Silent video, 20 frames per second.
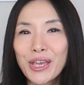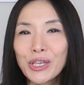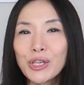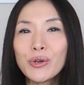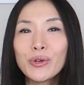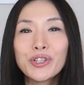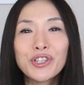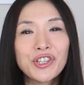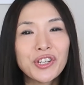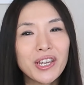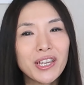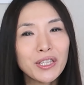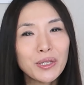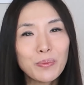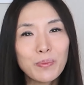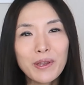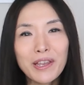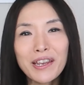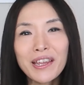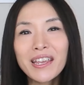You're
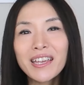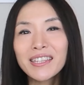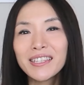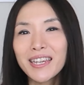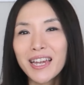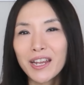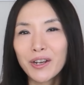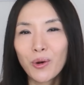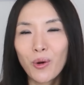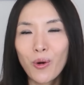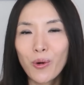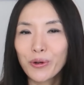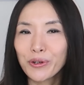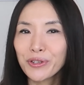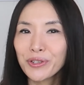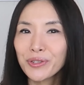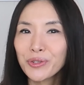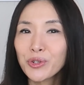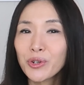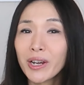just beating a dead
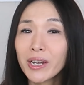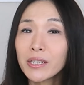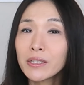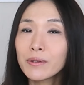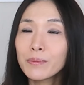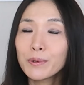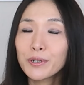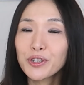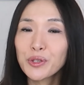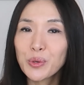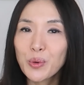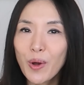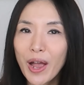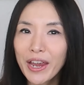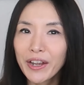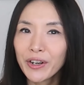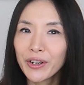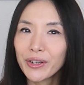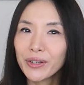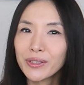horse trying to
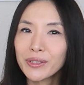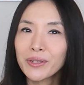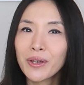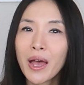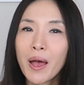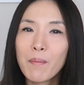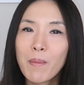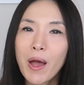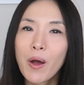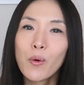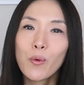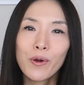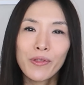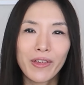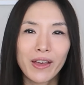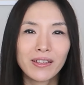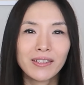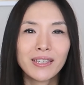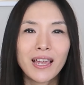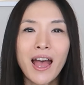persuade her to come out with
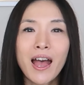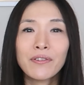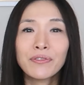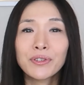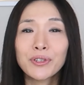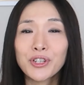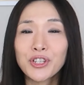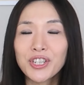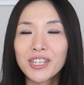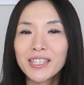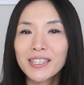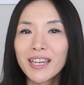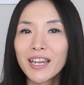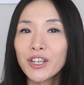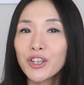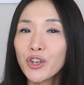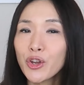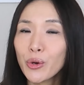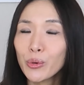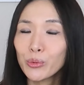us after she
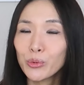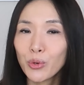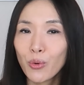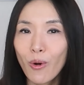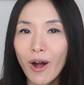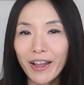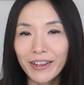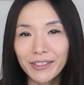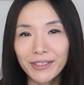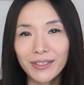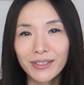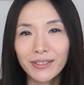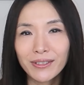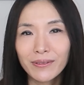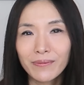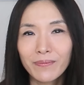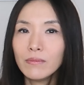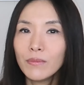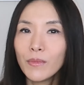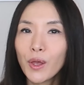said no
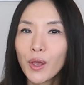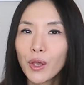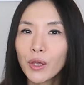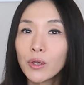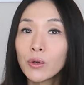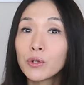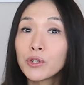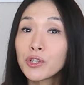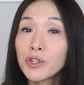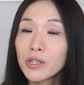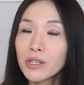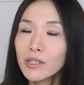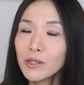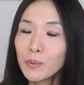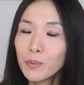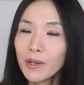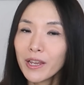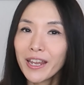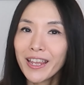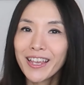twice.You're
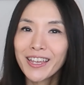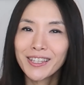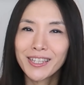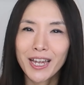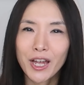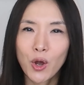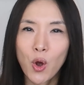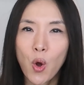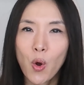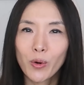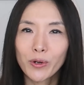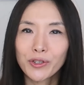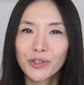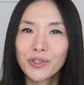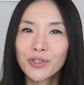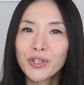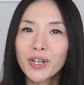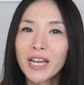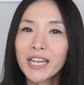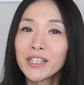just beating a dead
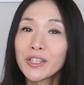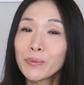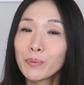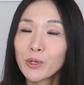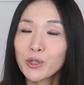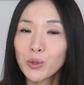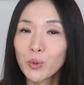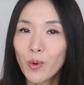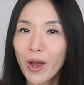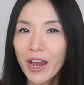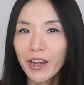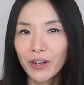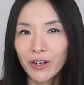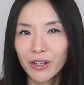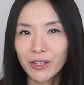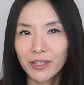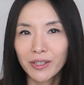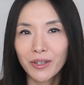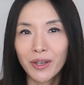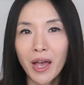horse trying to persuade
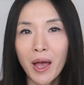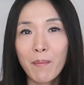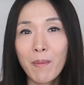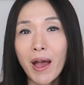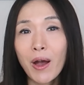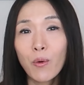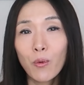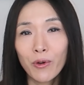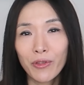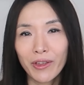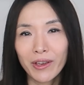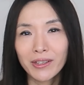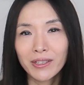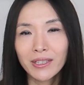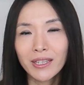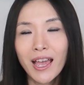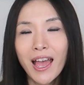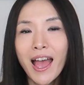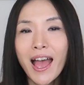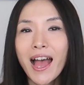her to come out with
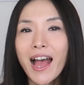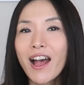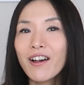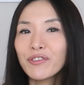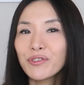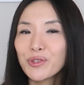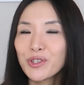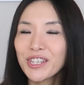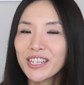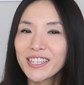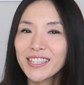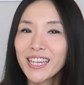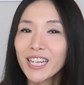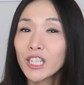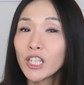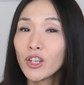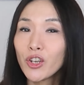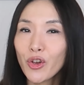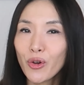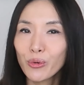us after she
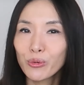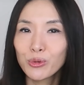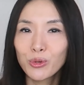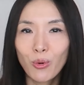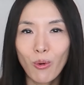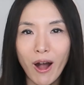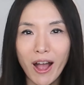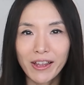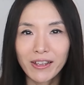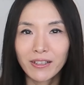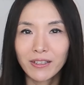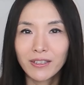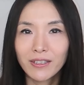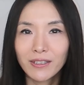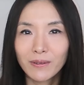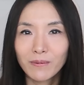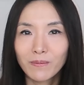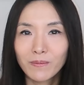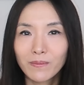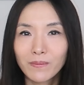said no
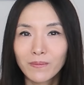twice.